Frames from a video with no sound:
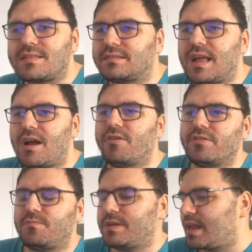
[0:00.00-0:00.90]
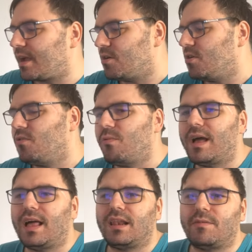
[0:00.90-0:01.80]
It's not going to be like, oh,
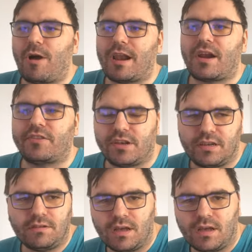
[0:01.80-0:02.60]
well, what are the...